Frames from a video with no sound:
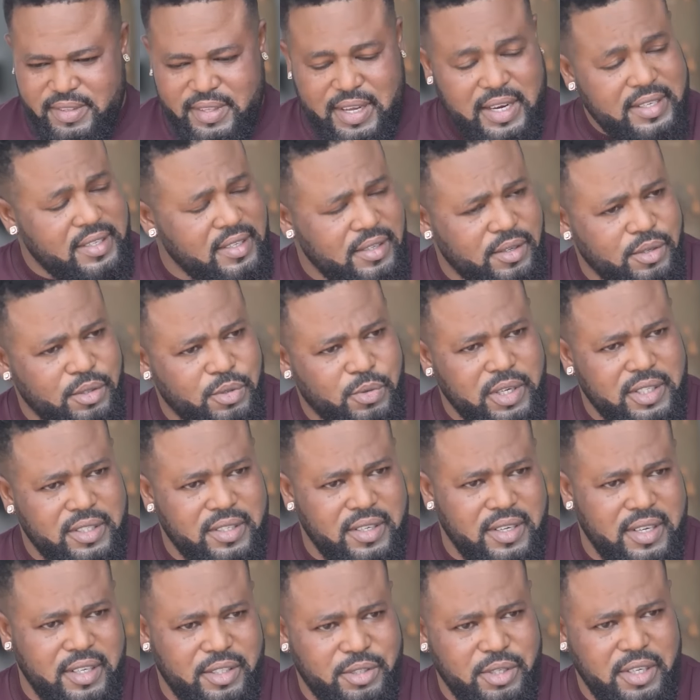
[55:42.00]
That's a good
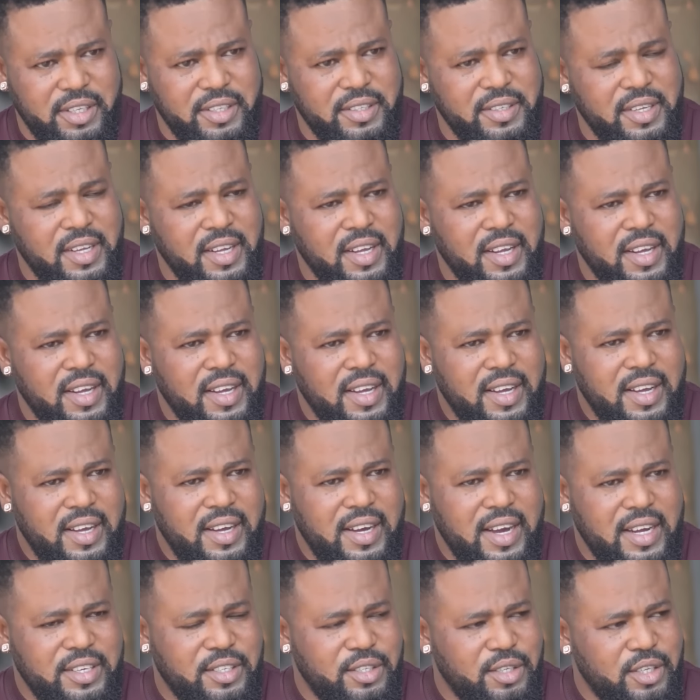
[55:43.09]
question, actually.
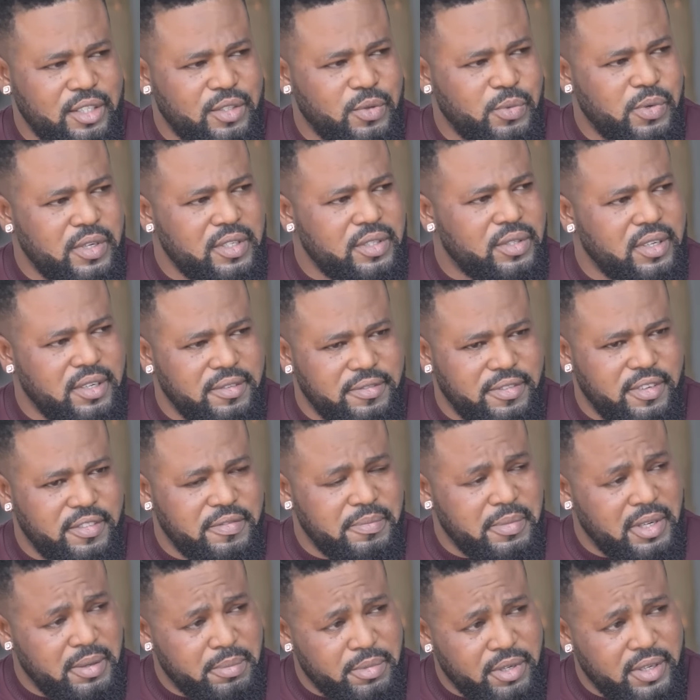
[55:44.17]
I do not want to
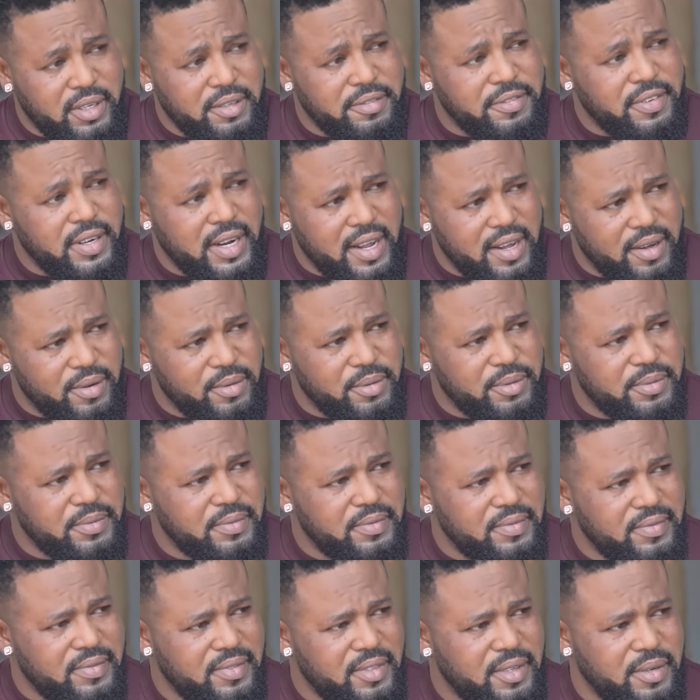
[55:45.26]
involve my mother for now,
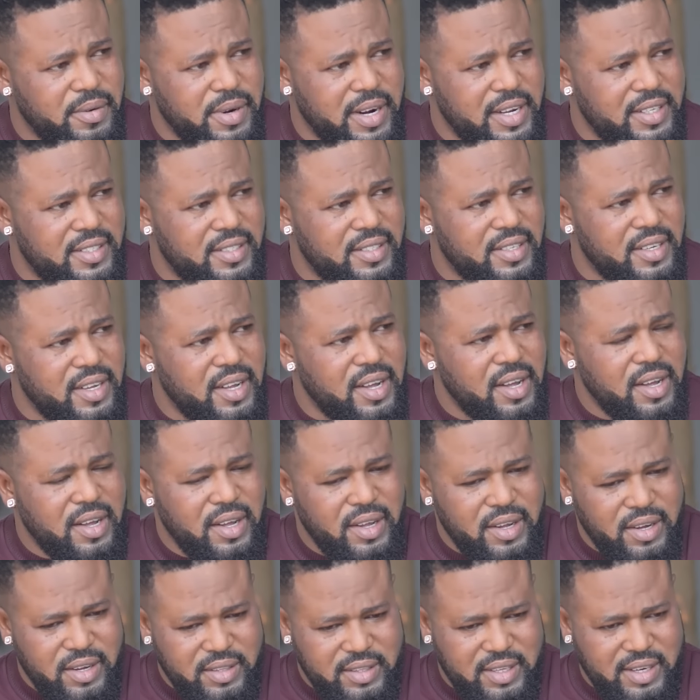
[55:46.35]
right?
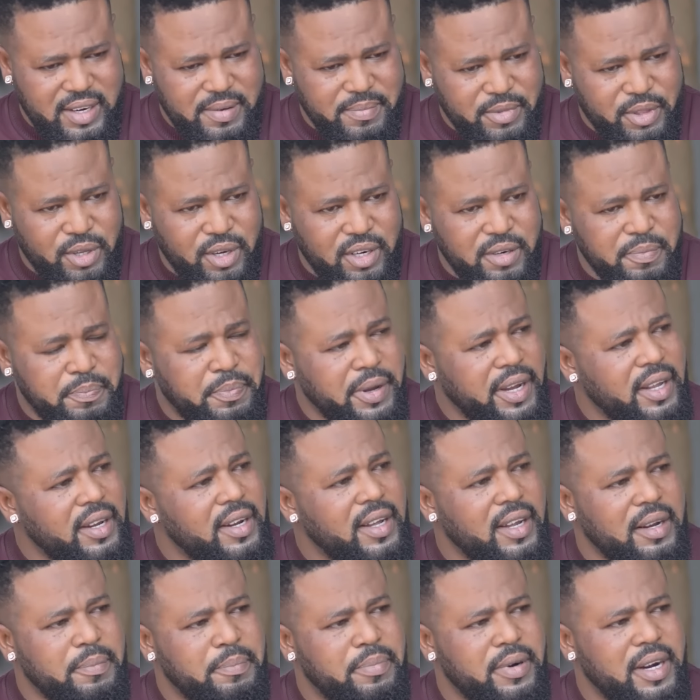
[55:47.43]
Until I'm done paying
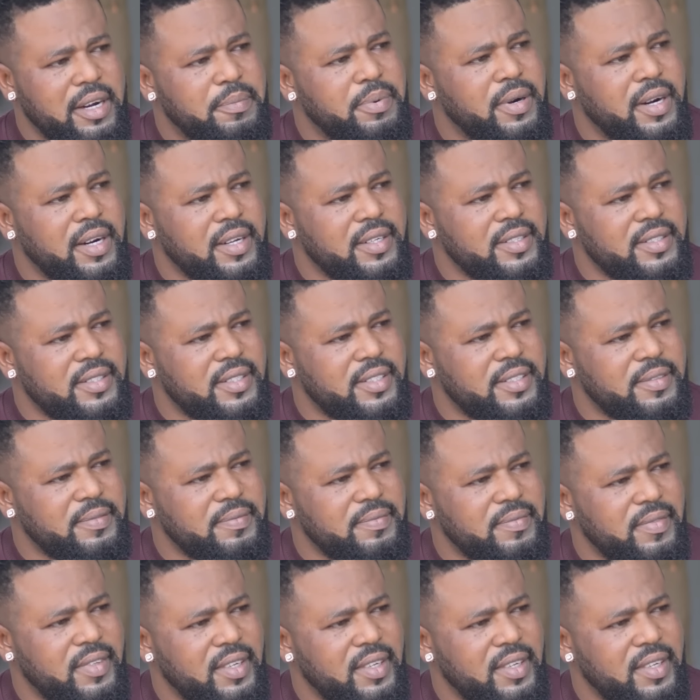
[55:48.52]
her bride price.